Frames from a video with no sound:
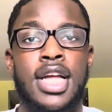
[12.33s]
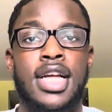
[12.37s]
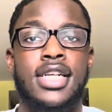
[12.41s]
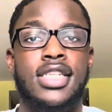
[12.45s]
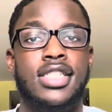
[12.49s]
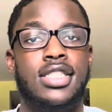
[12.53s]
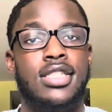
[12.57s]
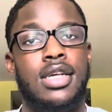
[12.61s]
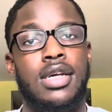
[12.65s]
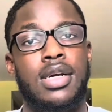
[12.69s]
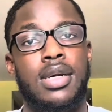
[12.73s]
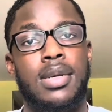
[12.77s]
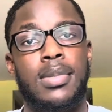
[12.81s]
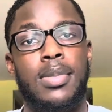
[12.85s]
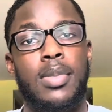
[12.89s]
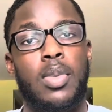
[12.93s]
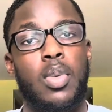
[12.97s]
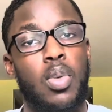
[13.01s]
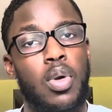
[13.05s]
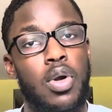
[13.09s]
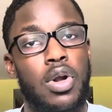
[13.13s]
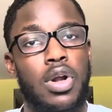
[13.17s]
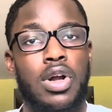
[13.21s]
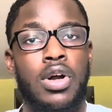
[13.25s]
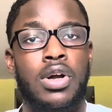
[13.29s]
some
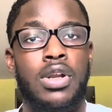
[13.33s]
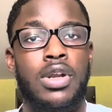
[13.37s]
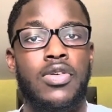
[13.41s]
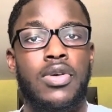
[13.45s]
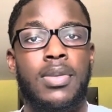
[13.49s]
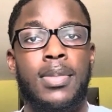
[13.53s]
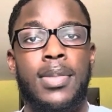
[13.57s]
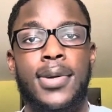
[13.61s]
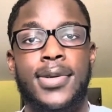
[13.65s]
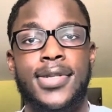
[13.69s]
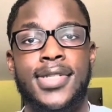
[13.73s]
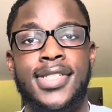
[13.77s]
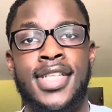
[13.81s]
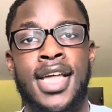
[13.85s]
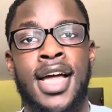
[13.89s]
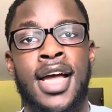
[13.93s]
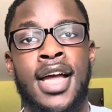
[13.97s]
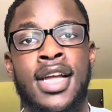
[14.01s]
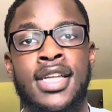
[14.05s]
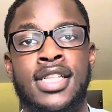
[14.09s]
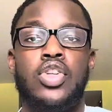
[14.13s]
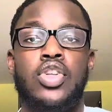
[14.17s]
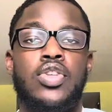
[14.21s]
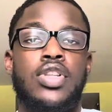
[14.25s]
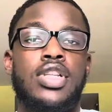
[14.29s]
work on a remote
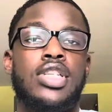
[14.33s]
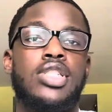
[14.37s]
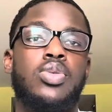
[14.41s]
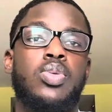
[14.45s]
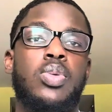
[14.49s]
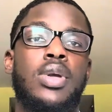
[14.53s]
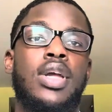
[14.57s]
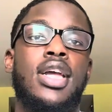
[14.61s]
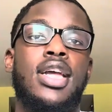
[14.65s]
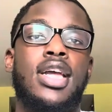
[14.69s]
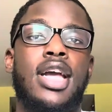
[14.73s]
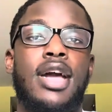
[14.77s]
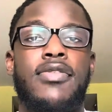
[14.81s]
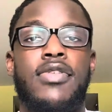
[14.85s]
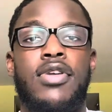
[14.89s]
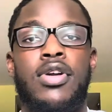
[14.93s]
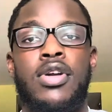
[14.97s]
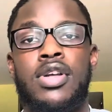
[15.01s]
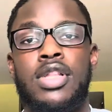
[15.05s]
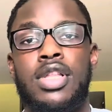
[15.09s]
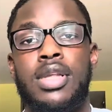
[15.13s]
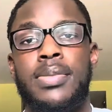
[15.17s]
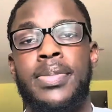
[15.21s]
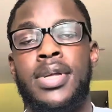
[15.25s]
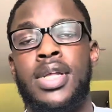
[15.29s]
site. So this week I've
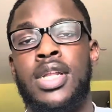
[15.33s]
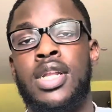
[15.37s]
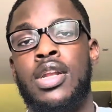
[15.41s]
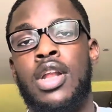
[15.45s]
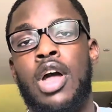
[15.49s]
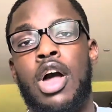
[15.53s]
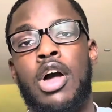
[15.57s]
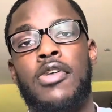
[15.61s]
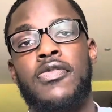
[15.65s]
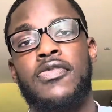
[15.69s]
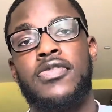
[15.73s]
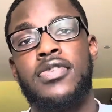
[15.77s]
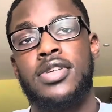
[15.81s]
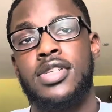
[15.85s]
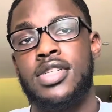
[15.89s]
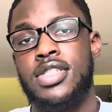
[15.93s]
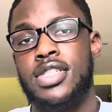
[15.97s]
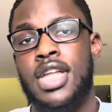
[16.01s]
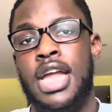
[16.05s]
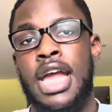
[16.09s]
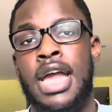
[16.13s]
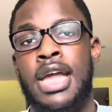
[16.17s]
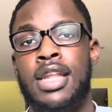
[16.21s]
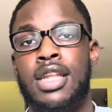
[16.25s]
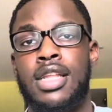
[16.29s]
currently been in office
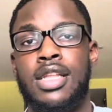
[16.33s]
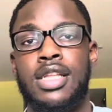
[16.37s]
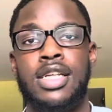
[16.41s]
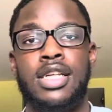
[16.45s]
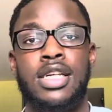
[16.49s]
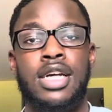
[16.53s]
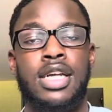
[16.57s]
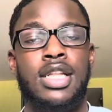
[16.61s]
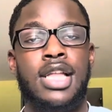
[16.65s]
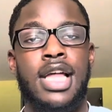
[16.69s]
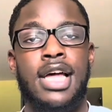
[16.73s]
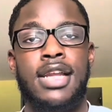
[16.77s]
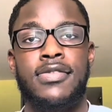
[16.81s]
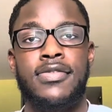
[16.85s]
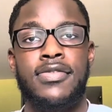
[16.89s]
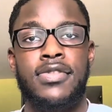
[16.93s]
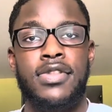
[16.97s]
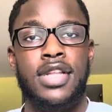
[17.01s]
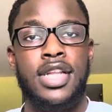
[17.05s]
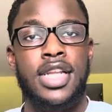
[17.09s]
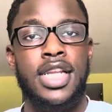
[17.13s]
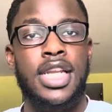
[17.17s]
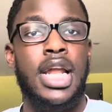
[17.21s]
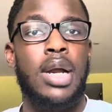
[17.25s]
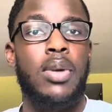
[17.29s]
handling a lot of
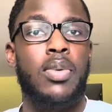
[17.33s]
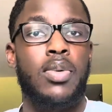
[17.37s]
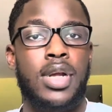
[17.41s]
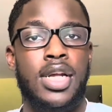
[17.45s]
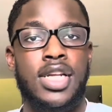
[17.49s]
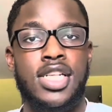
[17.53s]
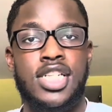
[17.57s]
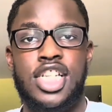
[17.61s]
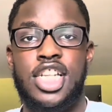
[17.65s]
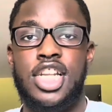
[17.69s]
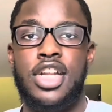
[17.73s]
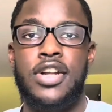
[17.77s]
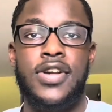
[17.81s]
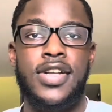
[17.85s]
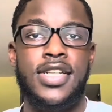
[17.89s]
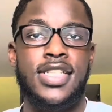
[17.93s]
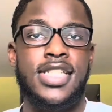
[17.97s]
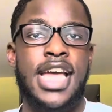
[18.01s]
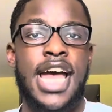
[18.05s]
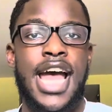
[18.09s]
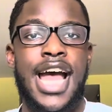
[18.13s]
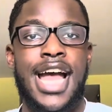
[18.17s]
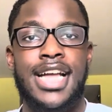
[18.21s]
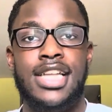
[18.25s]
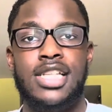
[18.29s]
the network engineering
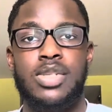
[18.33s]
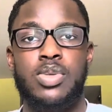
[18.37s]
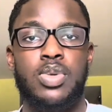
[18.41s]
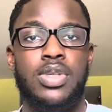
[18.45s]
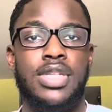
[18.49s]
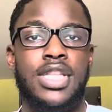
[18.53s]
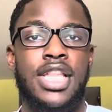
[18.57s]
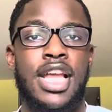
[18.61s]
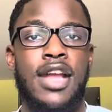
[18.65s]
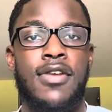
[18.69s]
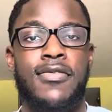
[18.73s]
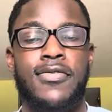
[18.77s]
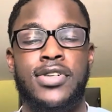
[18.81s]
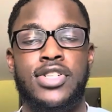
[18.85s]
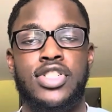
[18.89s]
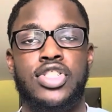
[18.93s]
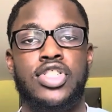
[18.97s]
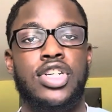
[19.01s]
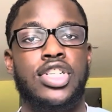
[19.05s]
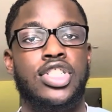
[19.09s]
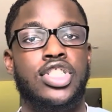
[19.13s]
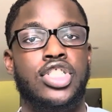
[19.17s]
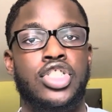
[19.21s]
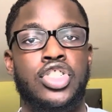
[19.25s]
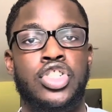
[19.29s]
tasks with the
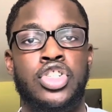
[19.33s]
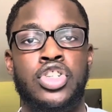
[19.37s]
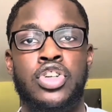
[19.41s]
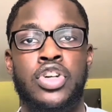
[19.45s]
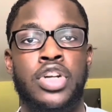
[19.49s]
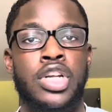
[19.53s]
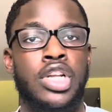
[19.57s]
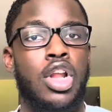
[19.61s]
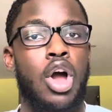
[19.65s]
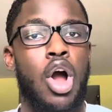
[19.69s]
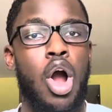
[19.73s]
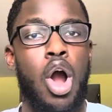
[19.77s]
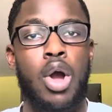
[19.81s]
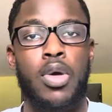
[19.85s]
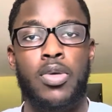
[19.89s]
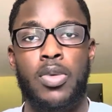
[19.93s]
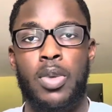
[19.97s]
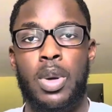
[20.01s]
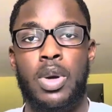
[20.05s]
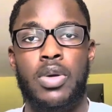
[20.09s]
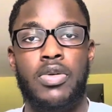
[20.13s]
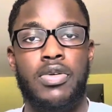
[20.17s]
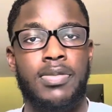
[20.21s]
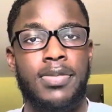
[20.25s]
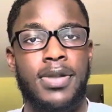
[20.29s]
infrastructure and the
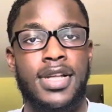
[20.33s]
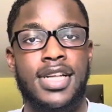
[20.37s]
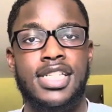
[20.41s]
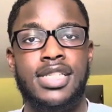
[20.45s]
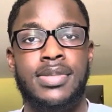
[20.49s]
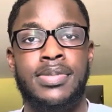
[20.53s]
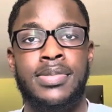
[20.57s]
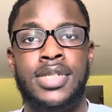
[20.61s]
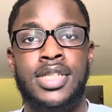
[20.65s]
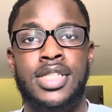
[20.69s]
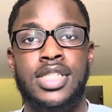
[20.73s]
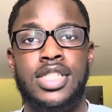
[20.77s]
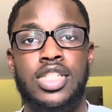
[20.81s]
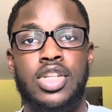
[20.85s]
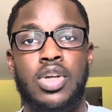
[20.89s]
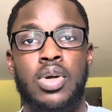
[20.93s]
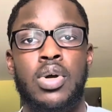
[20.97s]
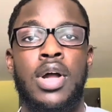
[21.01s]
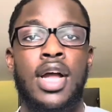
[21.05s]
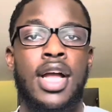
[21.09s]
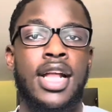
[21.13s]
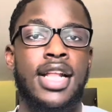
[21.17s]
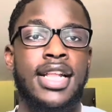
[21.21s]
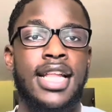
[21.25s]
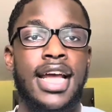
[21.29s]
hardware replacements. So
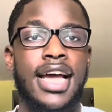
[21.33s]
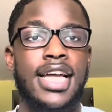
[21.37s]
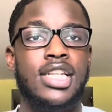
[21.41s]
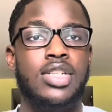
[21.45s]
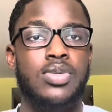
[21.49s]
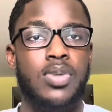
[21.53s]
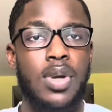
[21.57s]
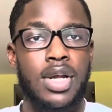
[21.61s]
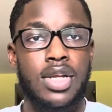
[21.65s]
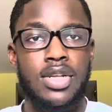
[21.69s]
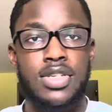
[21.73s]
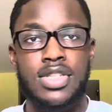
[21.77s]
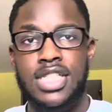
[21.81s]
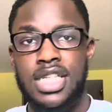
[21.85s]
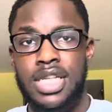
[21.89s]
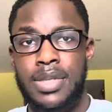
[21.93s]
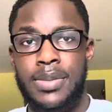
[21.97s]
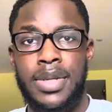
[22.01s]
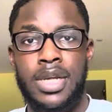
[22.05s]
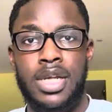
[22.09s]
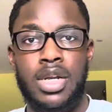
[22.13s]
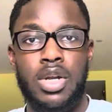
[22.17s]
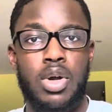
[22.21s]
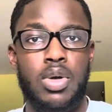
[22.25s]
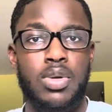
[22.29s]
that is why you see me
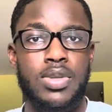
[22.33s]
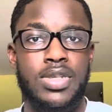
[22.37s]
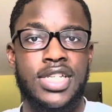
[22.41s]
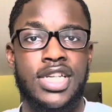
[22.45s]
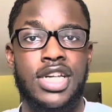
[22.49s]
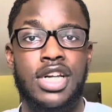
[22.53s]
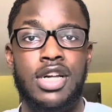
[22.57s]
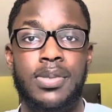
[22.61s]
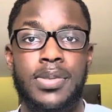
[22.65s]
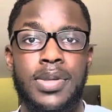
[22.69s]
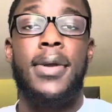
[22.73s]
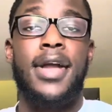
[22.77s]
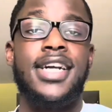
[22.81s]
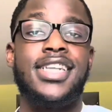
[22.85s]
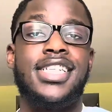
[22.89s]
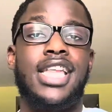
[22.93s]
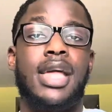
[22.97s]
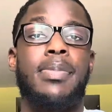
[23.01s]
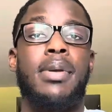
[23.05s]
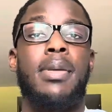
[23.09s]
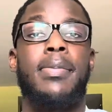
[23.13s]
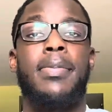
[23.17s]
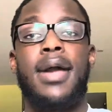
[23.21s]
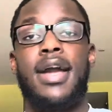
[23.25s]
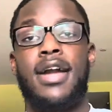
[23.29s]
in a hotel because I've
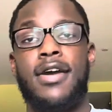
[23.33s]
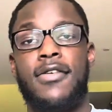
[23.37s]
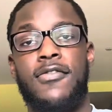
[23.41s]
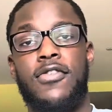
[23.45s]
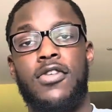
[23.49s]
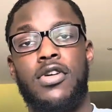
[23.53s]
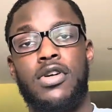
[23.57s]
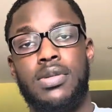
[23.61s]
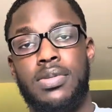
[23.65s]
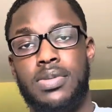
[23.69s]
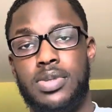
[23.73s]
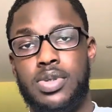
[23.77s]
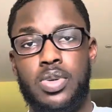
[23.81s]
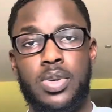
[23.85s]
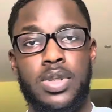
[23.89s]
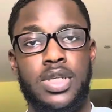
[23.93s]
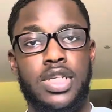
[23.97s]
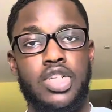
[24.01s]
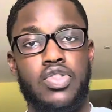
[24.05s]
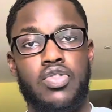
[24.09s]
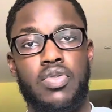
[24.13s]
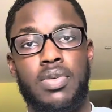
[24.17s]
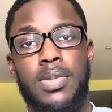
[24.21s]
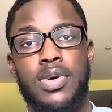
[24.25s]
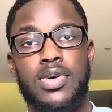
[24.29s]
been back and forth between this
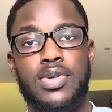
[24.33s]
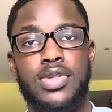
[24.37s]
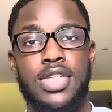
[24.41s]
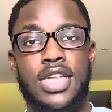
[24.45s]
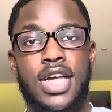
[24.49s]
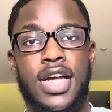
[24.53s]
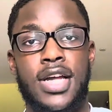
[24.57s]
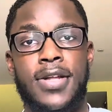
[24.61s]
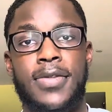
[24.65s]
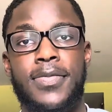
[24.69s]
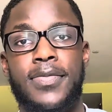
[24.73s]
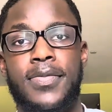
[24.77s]
remote site.